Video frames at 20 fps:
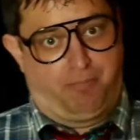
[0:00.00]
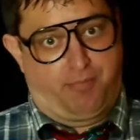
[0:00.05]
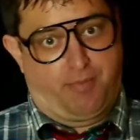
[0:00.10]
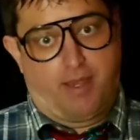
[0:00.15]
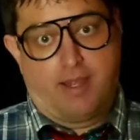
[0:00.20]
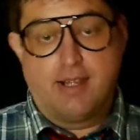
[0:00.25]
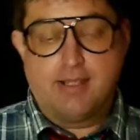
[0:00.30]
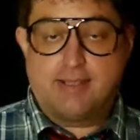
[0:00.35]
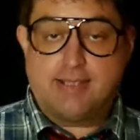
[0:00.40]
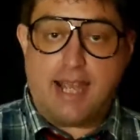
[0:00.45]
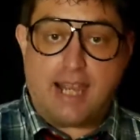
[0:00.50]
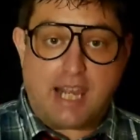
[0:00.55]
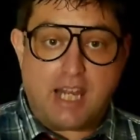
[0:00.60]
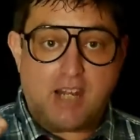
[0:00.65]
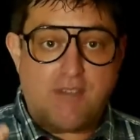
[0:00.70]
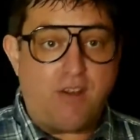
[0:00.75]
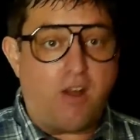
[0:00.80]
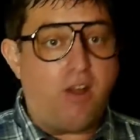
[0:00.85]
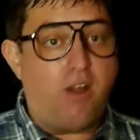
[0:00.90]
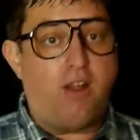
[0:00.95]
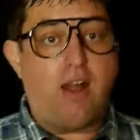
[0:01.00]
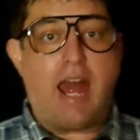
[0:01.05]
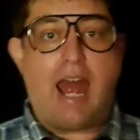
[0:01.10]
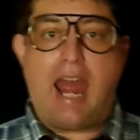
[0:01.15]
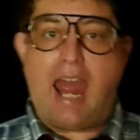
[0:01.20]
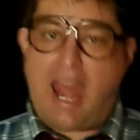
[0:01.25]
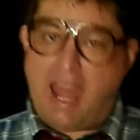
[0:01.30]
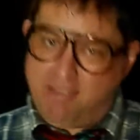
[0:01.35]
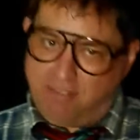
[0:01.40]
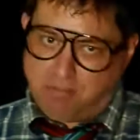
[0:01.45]
Second of all, I
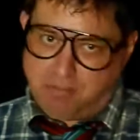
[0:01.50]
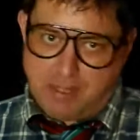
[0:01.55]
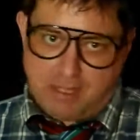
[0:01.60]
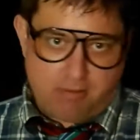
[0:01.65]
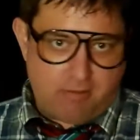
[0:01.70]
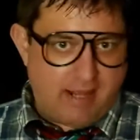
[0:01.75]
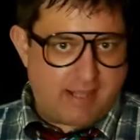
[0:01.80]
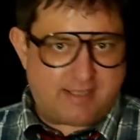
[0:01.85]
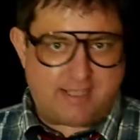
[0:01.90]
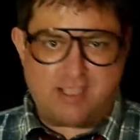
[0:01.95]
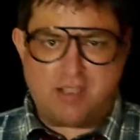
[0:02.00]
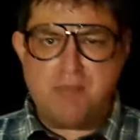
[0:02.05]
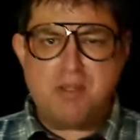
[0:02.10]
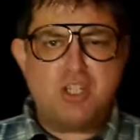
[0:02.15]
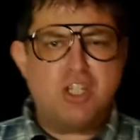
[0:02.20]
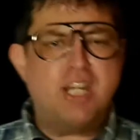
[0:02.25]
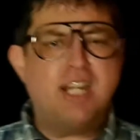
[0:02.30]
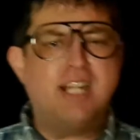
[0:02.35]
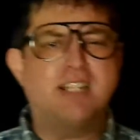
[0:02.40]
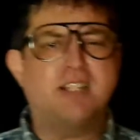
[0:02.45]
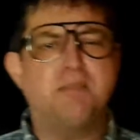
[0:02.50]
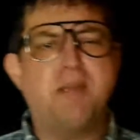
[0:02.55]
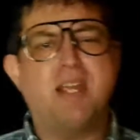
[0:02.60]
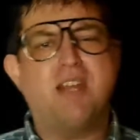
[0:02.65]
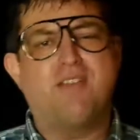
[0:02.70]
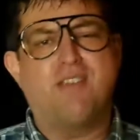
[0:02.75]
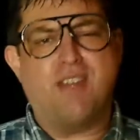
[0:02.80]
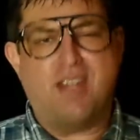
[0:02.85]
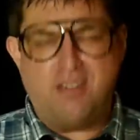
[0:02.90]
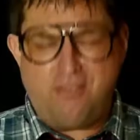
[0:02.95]
haven't been arrested. The machines may have
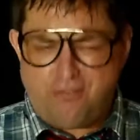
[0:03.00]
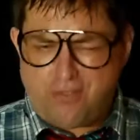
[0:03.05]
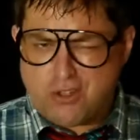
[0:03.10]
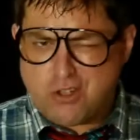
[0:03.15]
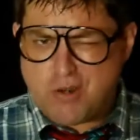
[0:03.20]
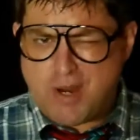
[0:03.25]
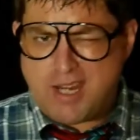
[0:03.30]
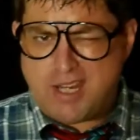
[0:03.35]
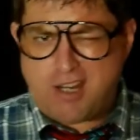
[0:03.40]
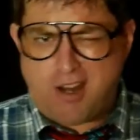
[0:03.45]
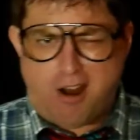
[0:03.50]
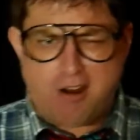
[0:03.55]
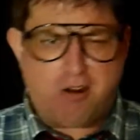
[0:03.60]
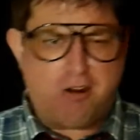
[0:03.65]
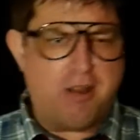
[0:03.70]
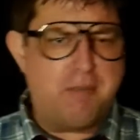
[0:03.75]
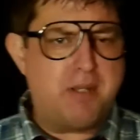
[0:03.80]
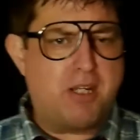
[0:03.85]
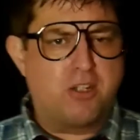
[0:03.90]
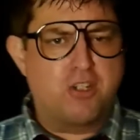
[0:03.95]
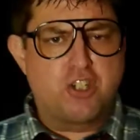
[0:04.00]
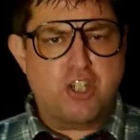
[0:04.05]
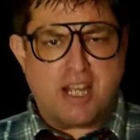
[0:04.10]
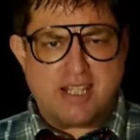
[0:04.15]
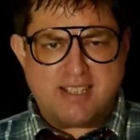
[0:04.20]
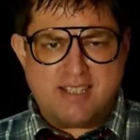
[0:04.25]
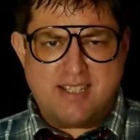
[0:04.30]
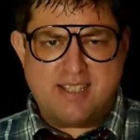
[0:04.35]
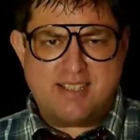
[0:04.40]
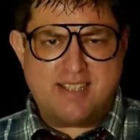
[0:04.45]
infiltrated our criminal
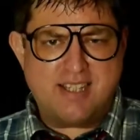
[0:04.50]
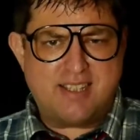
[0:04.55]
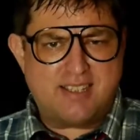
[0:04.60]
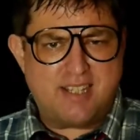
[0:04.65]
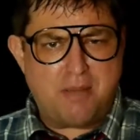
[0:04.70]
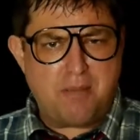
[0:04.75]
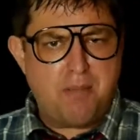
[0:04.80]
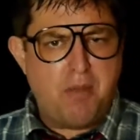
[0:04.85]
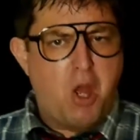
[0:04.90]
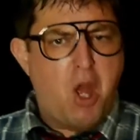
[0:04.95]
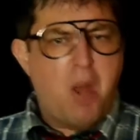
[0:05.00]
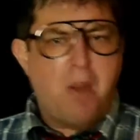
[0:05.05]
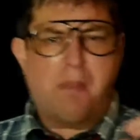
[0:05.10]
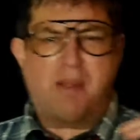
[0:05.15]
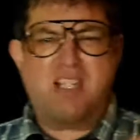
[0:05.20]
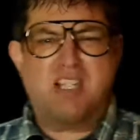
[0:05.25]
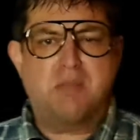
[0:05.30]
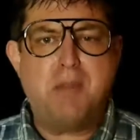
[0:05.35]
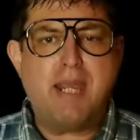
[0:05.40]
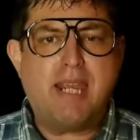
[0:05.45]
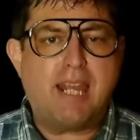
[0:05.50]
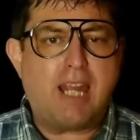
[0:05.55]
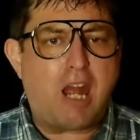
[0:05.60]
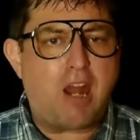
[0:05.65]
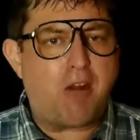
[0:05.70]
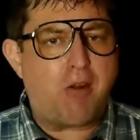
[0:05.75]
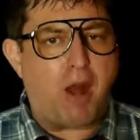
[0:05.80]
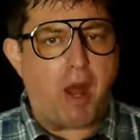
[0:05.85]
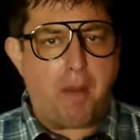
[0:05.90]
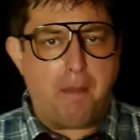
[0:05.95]
justice system, but speaking out
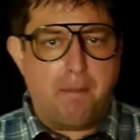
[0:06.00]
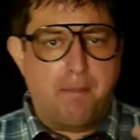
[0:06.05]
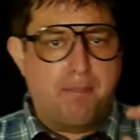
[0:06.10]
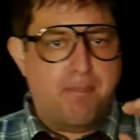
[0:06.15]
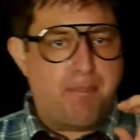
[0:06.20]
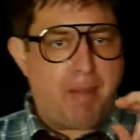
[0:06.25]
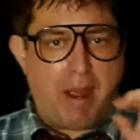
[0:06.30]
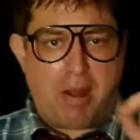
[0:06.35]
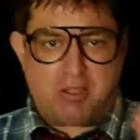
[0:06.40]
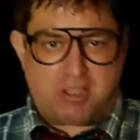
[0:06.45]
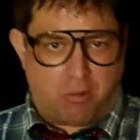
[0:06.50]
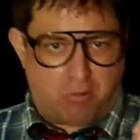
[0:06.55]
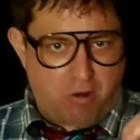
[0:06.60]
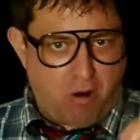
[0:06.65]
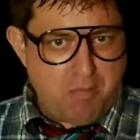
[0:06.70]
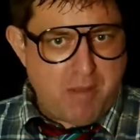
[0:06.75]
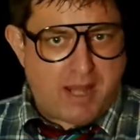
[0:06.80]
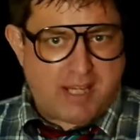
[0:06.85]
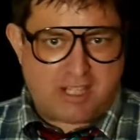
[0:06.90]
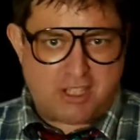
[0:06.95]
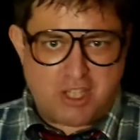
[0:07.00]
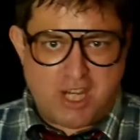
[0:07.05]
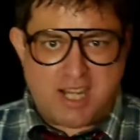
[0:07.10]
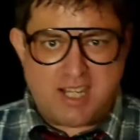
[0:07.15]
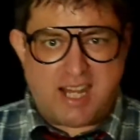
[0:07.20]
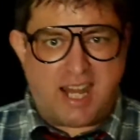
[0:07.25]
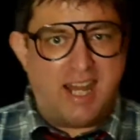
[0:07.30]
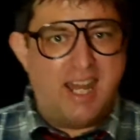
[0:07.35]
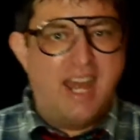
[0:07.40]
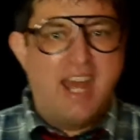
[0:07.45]
about the robot
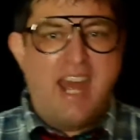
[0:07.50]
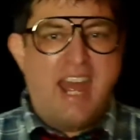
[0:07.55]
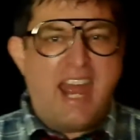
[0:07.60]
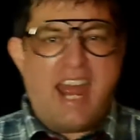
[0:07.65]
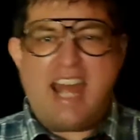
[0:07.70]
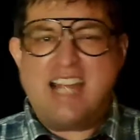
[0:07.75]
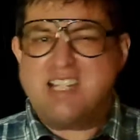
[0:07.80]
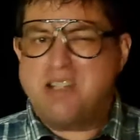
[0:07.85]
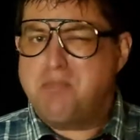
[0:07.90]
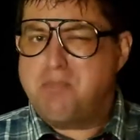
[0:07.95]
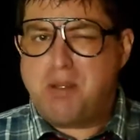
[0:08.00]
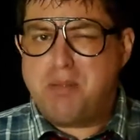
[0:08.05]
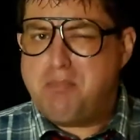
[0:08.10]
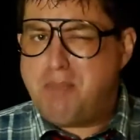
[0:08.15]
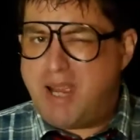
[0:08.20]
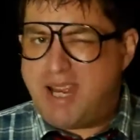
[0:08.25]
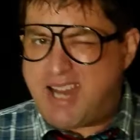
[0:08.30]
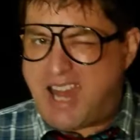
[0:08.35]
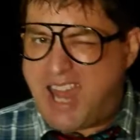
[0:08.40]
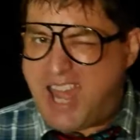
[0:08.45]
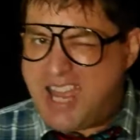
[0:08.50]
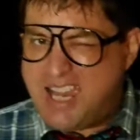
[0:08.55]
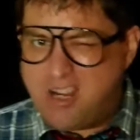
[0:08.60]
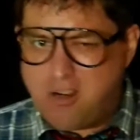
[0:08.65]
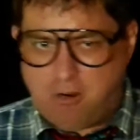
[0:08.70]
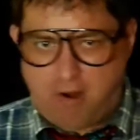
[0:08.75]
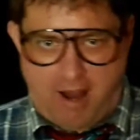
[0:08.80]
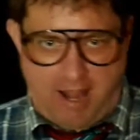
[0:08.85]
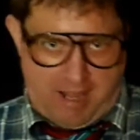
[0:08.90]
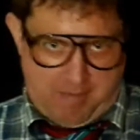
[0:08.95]
agenda hasn't been made a hate
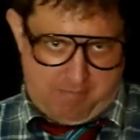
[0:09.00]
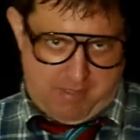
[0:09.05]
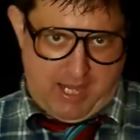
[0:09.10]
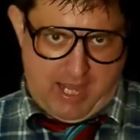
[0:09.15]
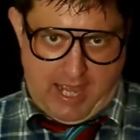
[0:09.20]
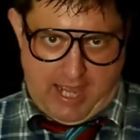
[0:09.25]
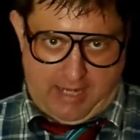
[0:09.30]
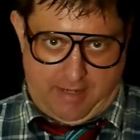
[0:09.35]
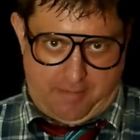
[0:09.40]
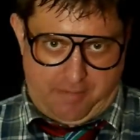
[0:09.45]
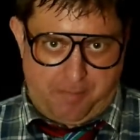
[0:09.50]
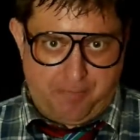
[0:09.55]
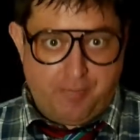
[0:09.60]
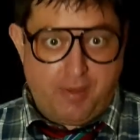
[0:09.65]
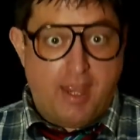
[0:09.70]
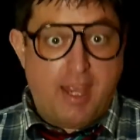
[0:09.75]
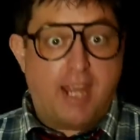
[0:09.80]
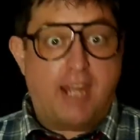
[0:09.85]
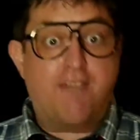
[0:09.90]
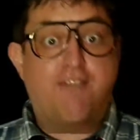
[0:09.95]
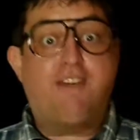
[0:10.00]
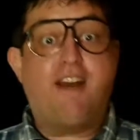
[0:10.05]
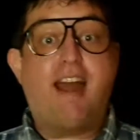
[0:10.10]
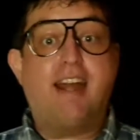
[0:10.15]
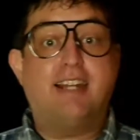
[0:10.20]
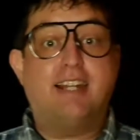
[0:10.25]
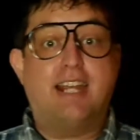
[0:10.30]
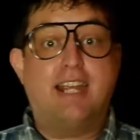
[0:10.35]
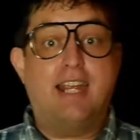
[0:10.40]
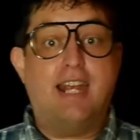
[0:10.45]
crime yet. And
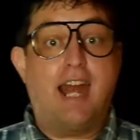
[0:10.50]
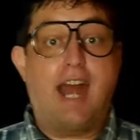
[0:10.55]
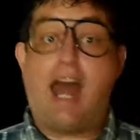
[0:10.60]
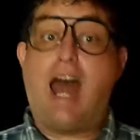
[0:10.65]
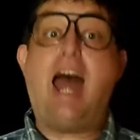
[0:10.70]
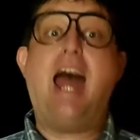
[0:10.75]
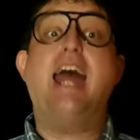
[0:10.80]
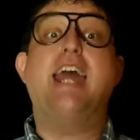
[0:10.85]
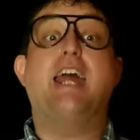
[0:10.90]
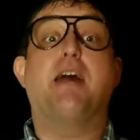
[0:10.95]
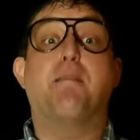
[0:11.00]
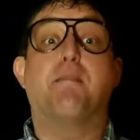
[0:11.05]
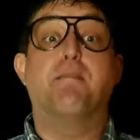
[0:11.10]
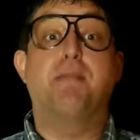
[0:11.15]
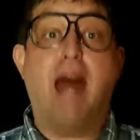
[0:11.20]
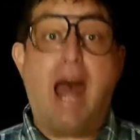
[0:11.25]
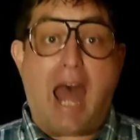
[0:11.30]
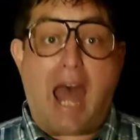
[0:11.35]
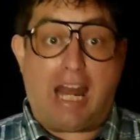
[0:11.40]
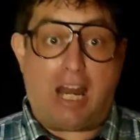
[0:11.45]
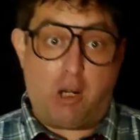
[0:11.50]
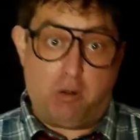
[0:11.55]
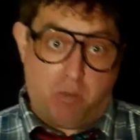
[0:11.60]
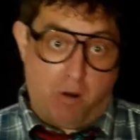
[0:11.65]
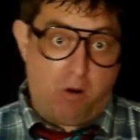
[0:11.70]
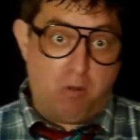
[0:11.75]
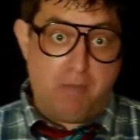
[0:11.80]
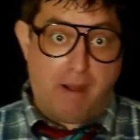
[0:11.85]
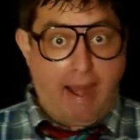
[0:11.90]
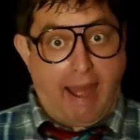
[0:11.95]
finally, I am not a
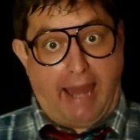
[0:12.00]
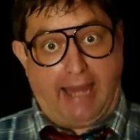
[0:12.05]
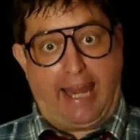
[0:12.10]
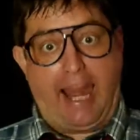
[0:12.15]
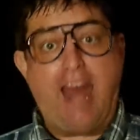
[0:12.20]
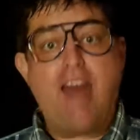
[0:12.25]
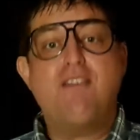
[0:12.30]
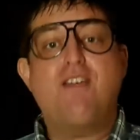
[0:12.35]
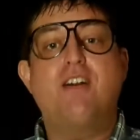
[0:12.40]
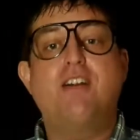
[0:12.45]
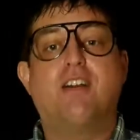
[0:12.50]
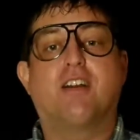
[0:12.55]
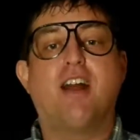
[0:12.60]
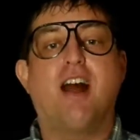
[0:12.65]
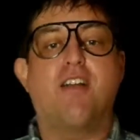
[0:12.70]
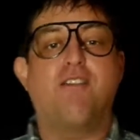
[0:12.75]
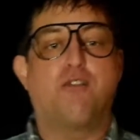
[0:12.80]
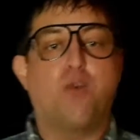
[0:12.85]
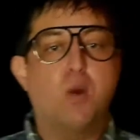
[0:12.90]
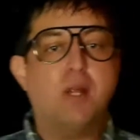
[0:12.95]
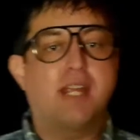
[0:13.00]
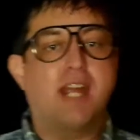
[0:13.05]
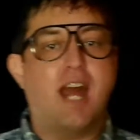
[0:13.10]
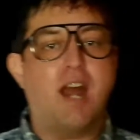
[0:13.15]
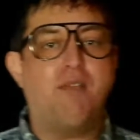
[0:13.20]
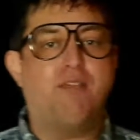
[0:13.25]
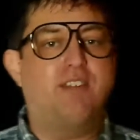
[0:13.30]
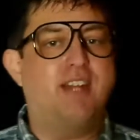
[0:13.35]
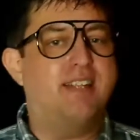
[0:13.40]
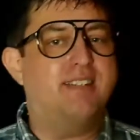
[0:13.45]
robot. I've undergone Voight-Kampff
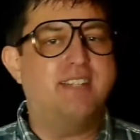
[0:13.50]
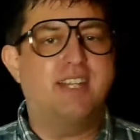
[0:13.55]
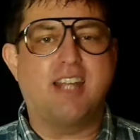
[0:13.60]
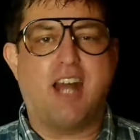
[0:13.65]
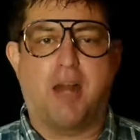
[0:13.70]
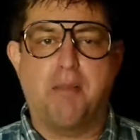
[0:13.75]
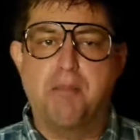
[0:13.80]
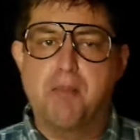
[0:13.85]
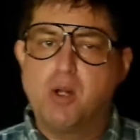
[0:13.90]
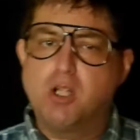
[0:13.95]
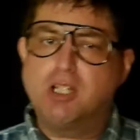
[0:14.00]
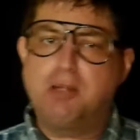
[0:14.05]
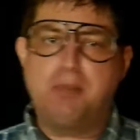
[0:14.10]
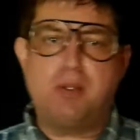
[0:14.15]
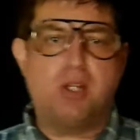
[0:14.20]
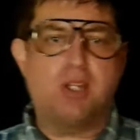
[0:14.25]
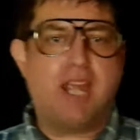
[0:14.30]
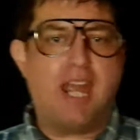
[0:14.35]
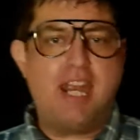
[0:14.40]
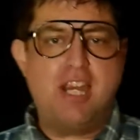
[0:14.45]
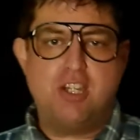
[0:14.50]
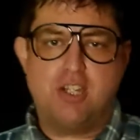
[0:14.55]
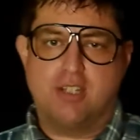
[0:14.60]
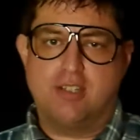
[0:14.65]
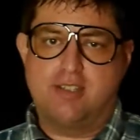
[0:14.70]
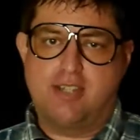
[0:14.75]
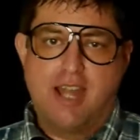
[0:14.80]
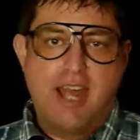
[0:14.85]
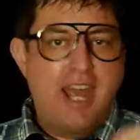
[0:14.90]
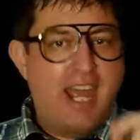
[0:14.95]
testing on multiple occasions,
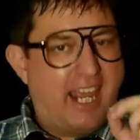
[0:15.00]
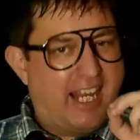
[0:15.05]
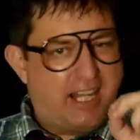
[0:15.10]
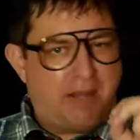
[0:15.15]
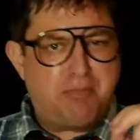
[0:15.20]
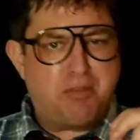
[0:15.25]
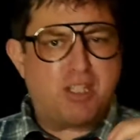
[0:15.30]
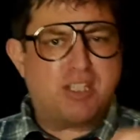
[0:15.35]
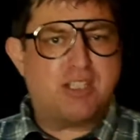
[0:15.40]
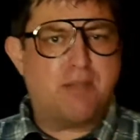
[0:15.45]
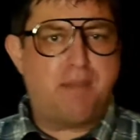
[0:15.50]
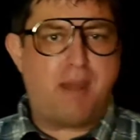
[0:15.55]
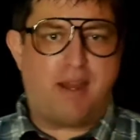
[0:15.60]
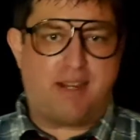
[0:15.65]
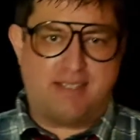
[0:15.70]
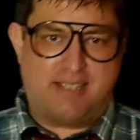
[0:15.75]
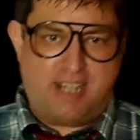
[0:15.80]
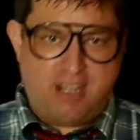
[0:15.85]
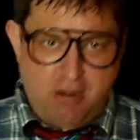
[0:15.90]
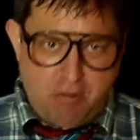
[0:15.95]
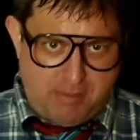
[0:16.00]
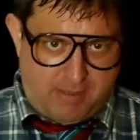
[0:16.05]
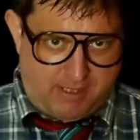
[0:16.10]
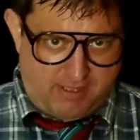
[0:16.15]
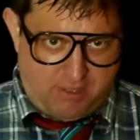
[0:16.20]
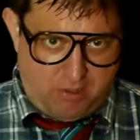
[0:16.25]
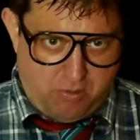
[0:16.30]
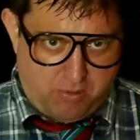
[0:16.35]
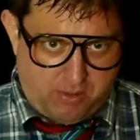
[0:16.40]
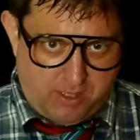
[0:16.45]
and I'm just about as human as you
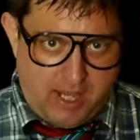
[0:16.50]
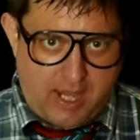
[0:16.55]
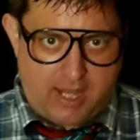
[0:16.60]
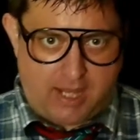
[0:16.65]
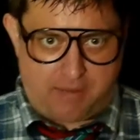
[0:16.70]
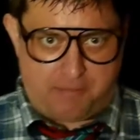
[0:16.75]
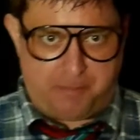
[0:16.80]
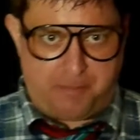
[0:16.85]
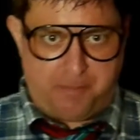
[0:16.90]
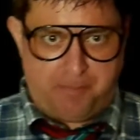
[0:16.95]
can get.